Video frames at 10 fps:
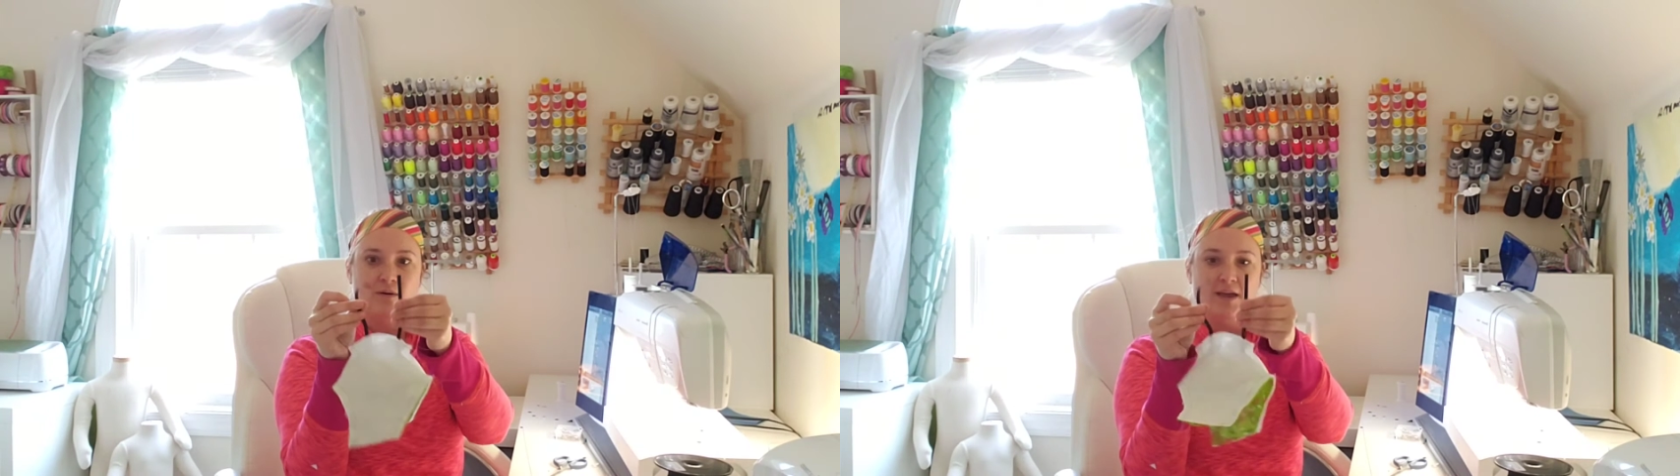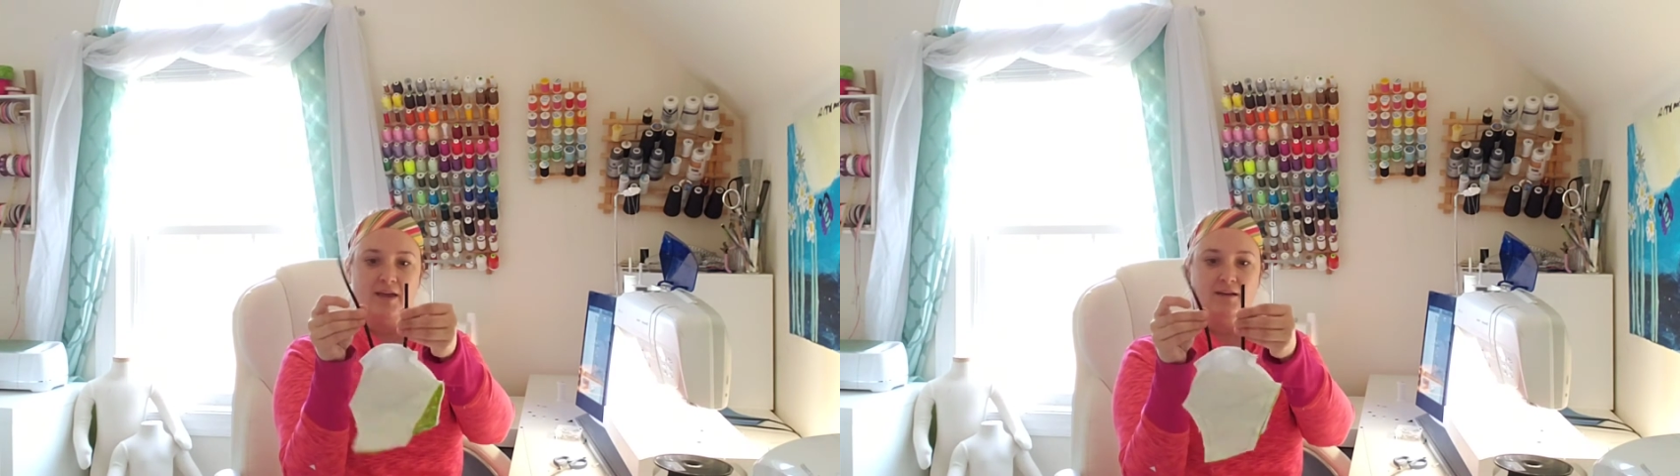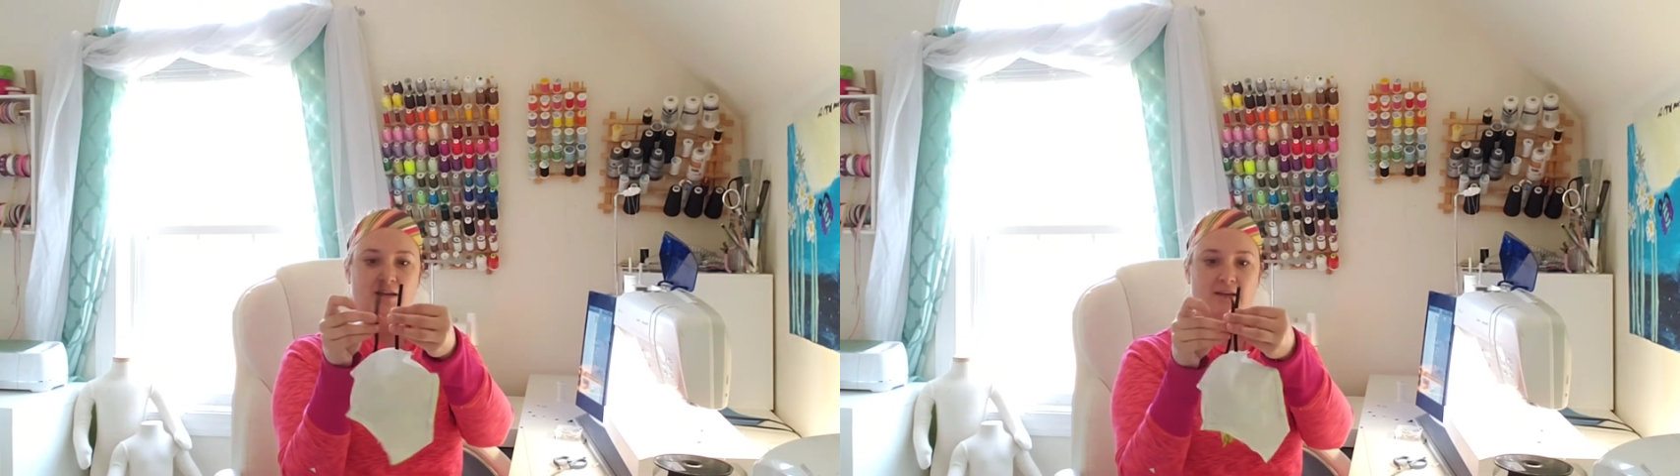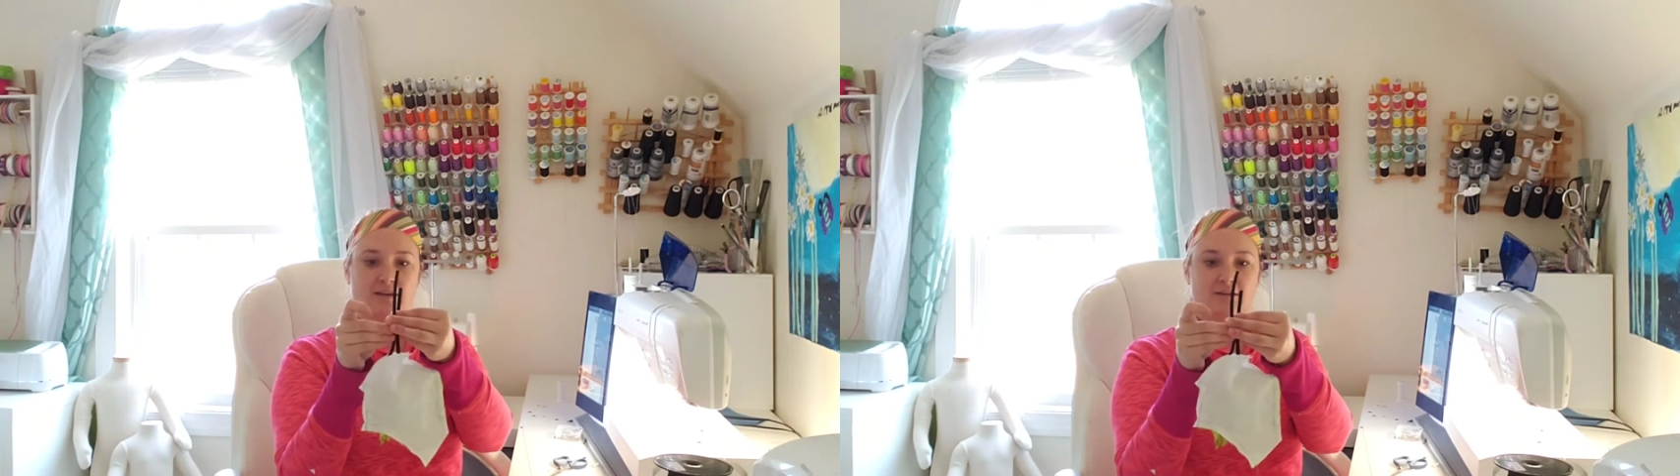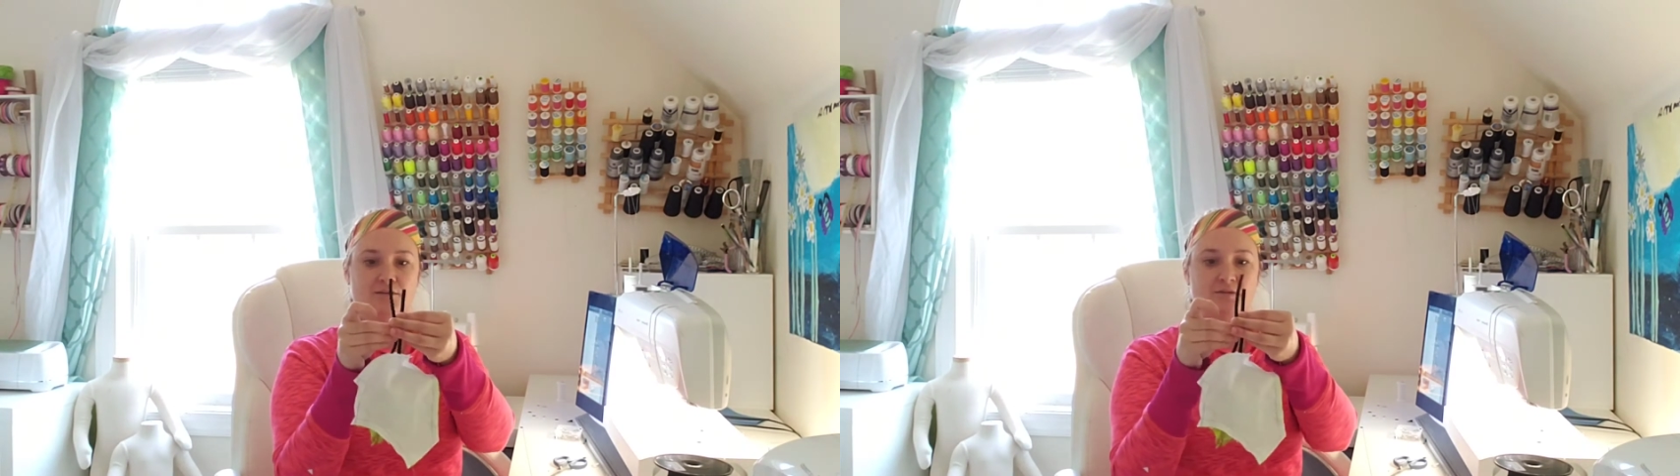ahead
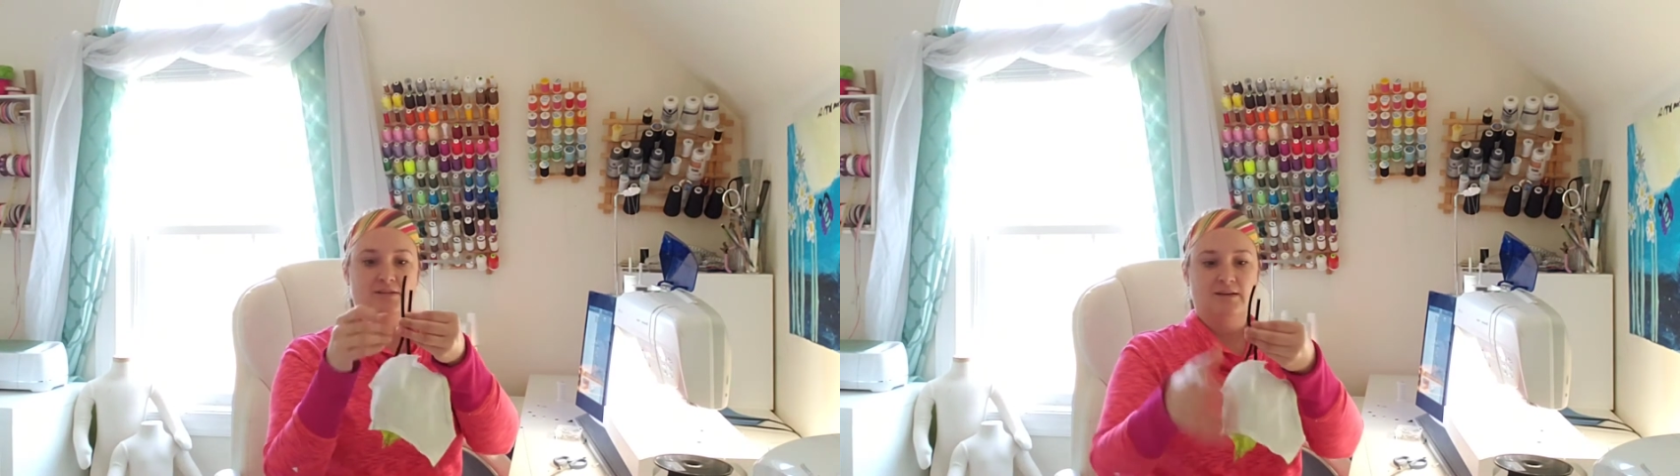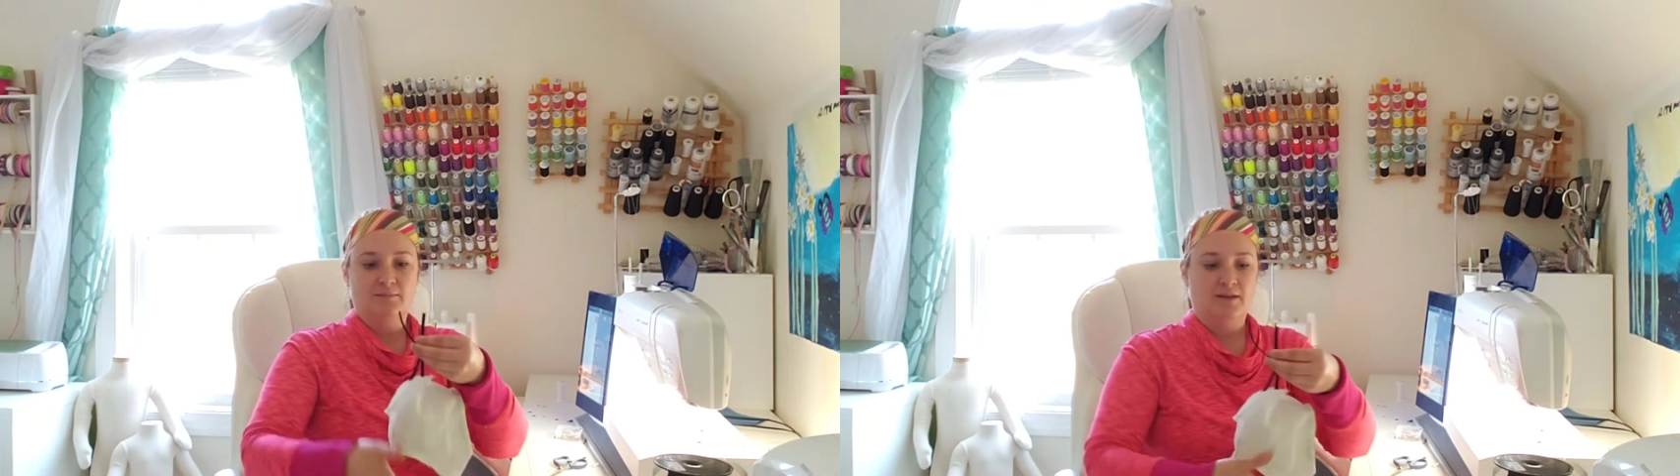and do the same